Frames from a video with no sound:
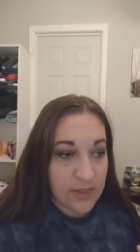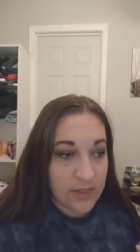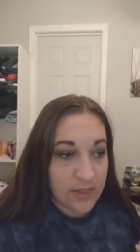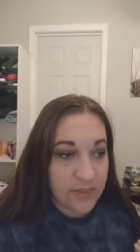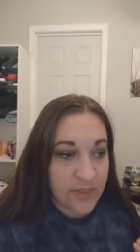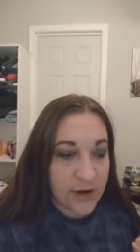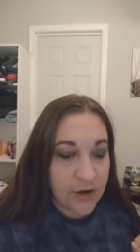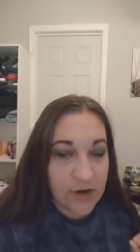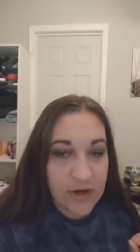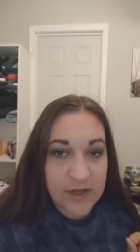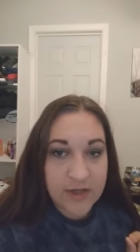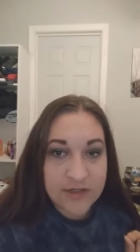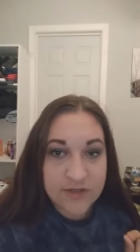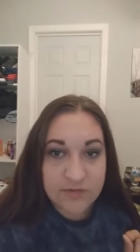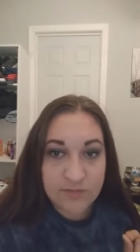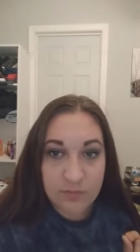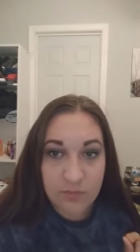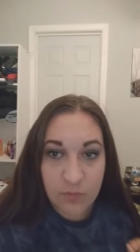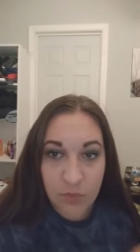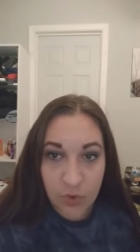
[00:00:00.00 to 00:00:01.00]
there is
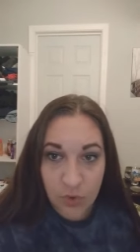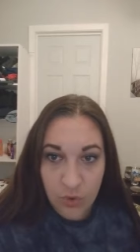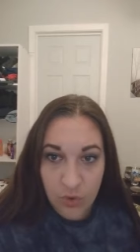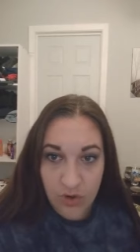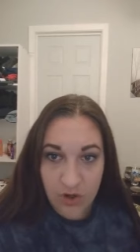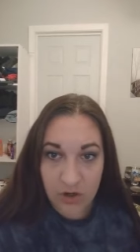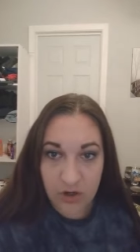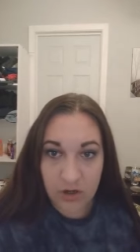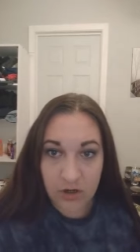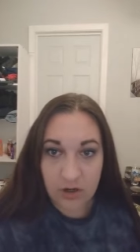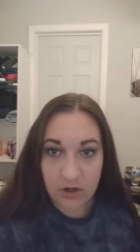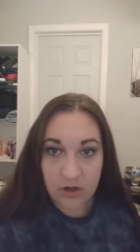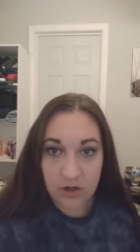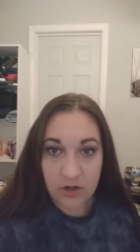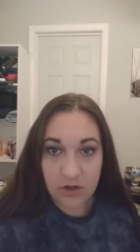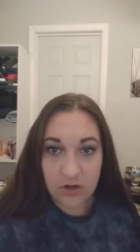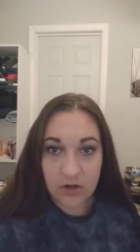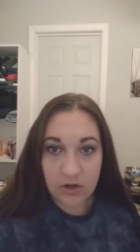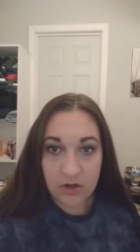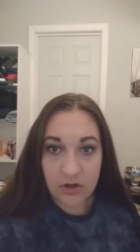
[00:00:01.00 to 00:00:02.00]
more
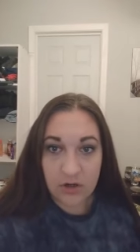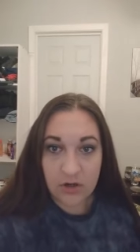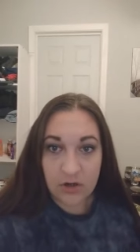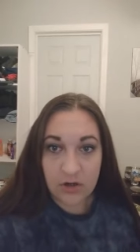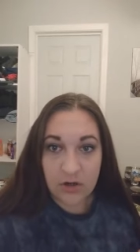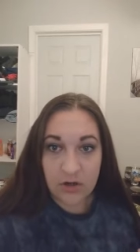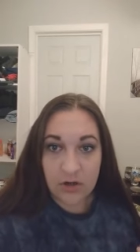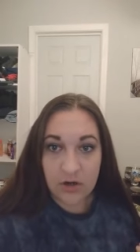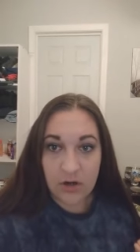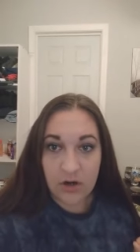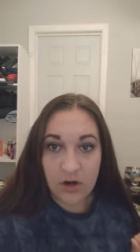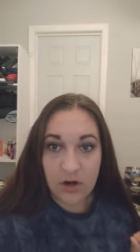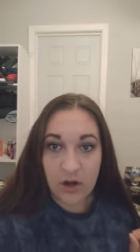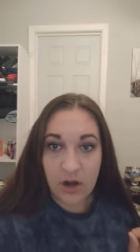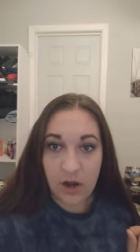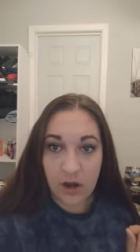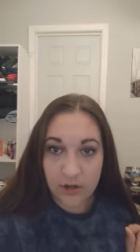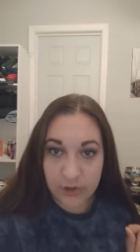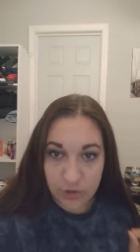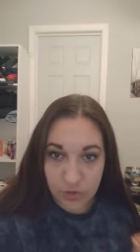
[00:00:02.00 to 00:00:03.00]

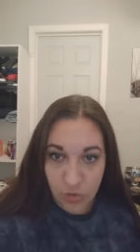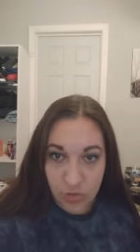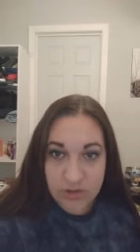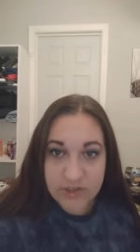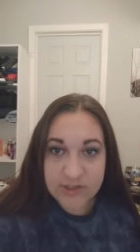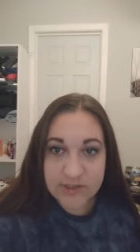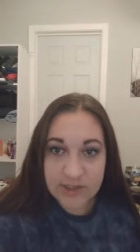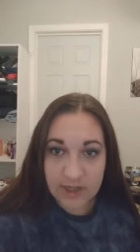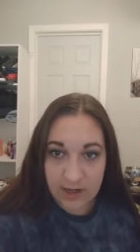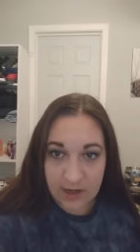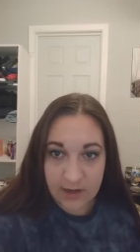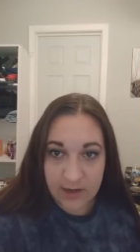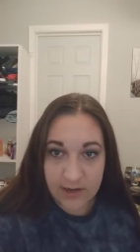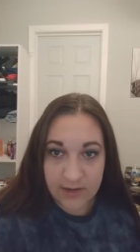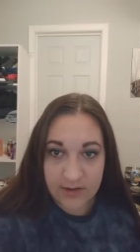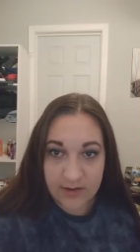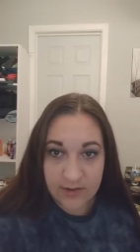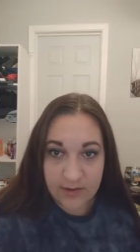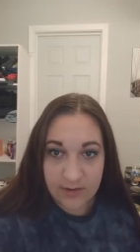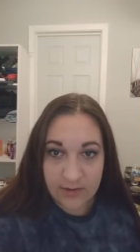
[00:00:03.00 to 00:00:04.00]
on your
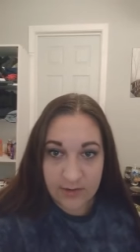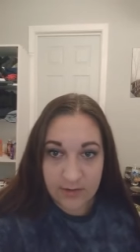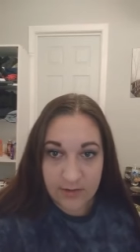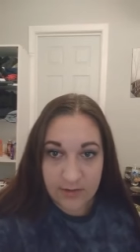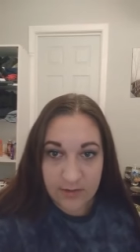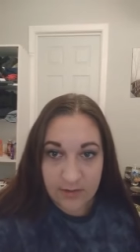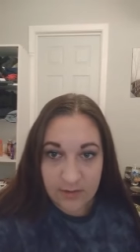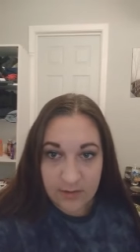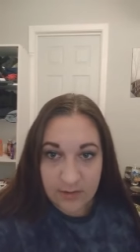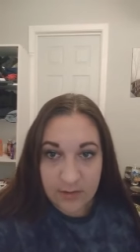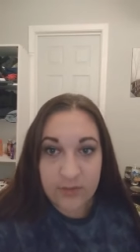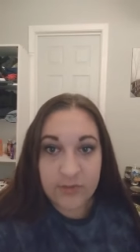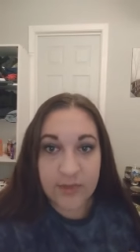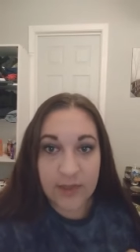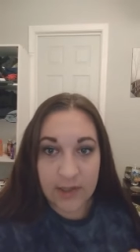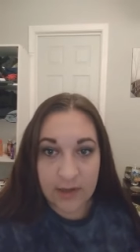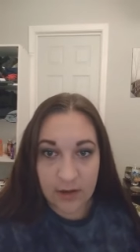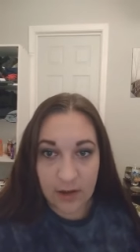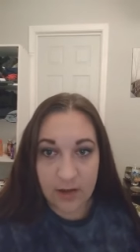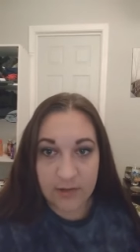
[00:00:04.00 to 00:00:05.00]
side
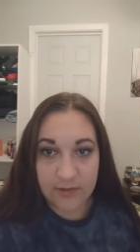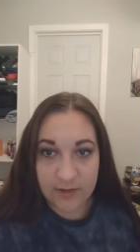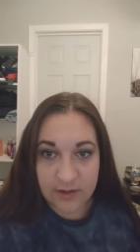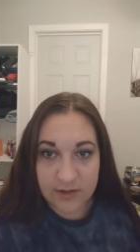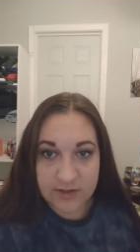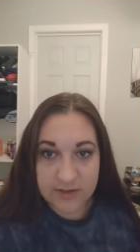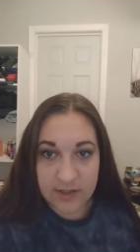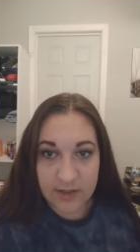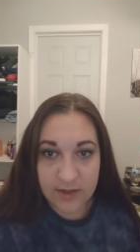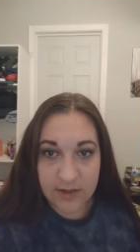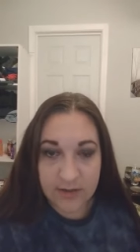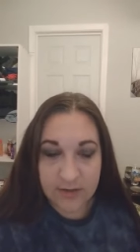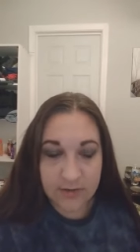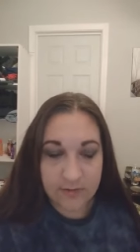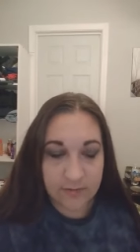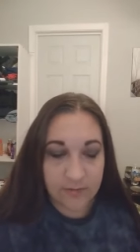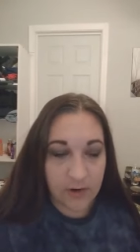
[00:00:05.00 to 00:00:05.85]
than on their side.